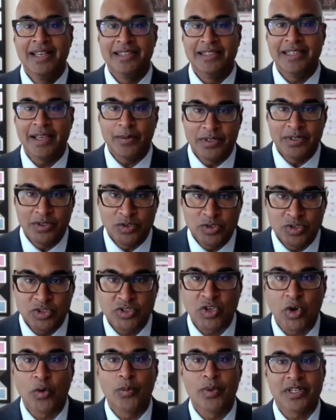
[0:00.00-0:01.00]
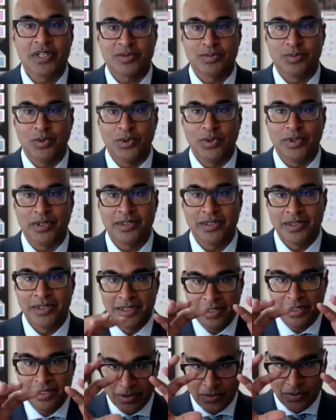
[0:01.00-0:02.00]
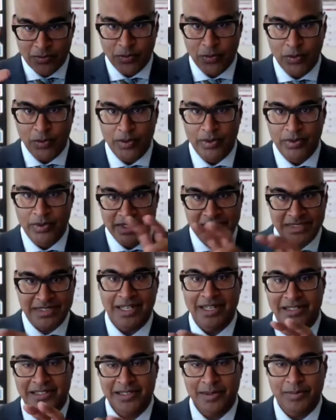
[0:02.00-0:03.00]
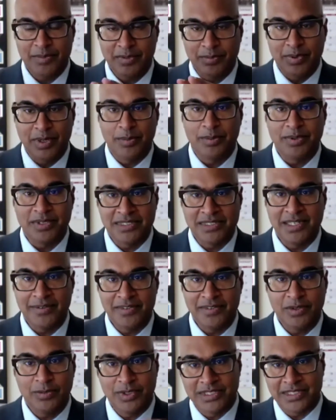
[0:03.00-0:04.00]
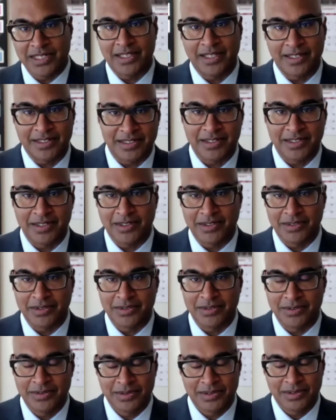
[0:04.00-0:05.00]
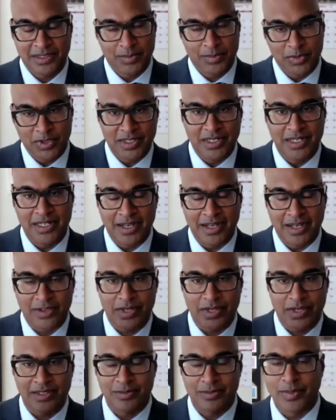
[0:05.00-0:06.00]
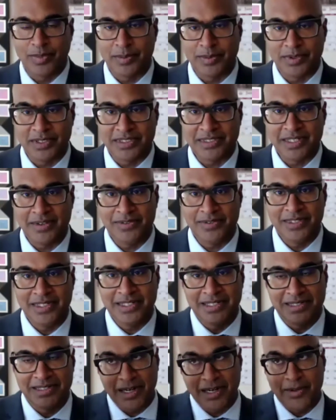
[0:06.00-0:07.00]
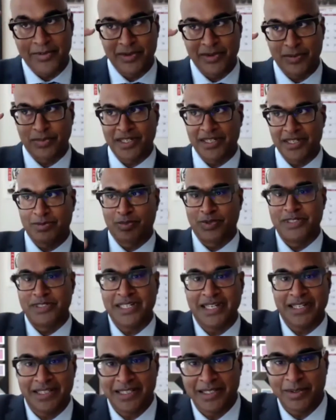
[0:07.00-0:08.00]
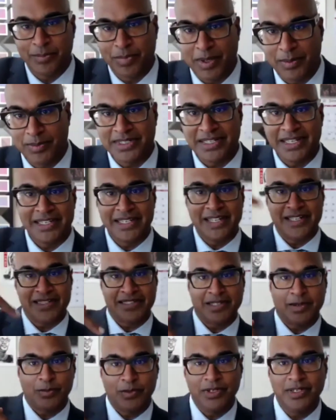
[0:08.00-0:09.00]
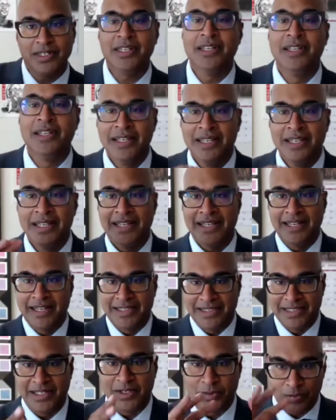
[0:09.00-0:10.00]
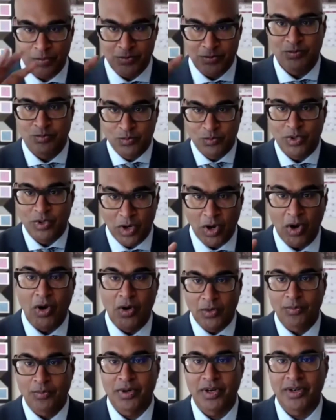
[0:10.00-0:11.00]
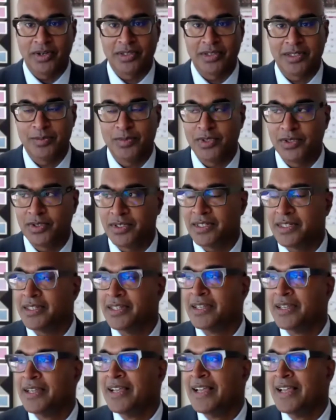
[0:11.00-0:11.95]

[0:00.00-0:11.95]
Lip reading: that would do so much more for this concept of public safety, which I like to call community health rather than public safety, because it often implies protecting the public against someone. And I think we're all part of the community.